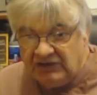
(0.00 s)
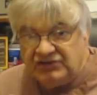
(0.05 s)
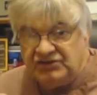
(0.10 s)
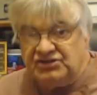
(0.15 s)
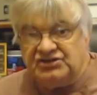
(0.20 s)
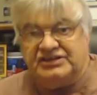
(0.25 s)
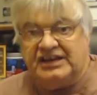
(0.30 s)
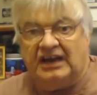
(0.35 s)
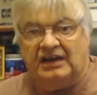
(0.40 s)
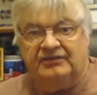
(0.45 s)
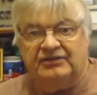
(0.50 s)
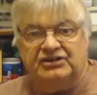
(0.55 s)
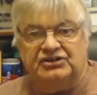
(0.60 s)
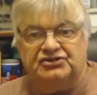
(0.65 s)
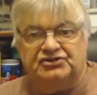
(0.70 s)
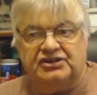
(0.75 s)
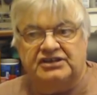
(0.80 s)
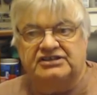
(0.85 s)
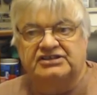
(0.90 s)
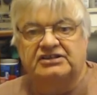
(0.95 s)
Just out of
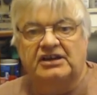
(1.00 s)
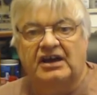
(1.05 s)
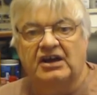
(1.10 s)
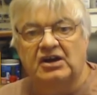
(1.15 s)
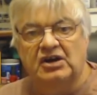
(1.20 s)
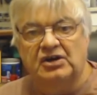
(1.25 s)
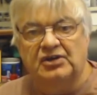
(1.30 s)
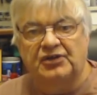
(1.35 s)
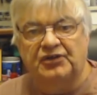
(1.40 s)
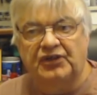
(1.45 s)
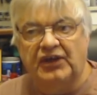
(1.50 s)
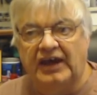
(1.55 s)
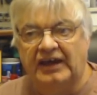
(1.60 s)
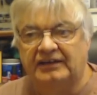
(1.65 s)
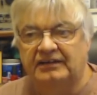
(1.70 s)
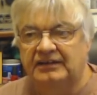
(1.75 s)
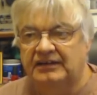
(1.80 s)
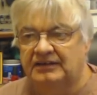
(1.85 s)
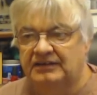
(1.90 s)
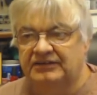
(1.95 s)
interest, I earthed
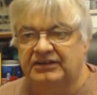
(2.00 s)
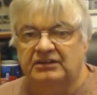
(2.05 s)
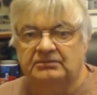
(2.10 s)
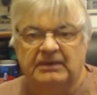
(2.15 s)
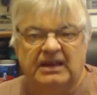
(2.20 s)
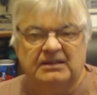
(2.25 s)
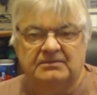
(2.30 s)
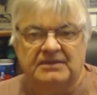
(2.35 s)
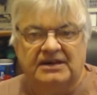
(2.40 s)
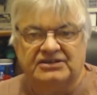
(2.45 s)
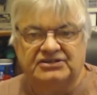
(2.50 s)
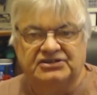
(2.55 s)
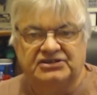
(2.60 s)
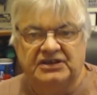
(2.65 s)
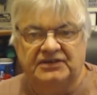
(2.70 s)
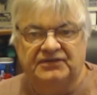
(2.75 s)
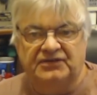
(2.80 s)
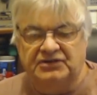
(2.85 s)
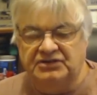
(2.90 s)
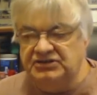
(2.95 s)
that. It didn't make much
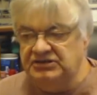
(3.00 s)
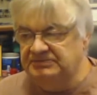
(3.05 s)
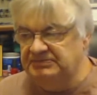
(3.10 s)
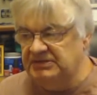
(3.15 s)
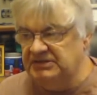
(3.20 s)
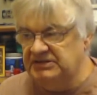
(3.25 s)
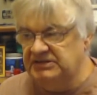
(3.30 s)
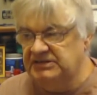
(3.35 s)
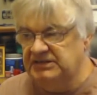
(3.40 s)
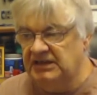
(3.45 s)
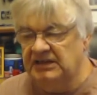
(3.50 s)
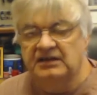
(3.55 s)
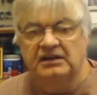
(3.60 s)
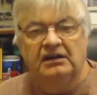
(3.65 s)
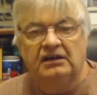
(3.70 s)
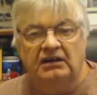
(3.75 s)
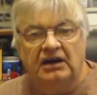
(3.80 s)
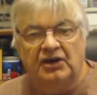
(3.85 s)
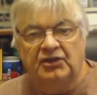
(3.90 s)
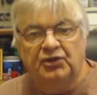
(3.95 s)
difference, but
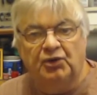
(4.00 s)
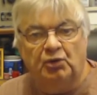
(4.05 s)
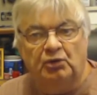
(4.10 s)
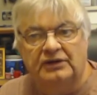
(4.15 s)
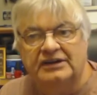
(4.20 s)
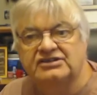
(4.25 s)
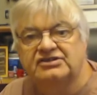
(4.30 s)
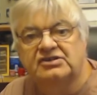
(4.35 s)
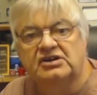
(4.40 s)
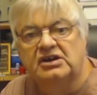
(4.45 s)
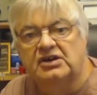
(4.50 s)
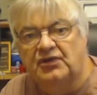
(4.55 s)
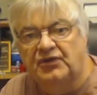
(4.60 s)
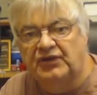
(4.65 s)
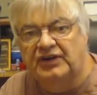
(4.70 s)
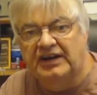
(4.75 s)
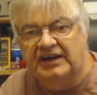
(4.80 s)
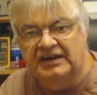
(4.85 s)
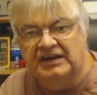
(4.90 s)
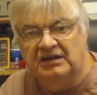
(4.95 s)
I thought, well, let's
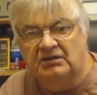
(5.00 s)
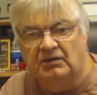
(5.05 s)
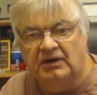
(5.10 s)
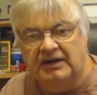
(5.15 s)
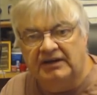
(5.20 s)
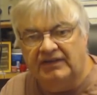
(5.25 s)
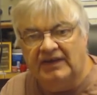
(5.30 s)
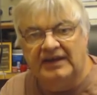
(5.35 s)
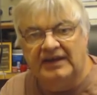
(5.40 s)
earth it anyway.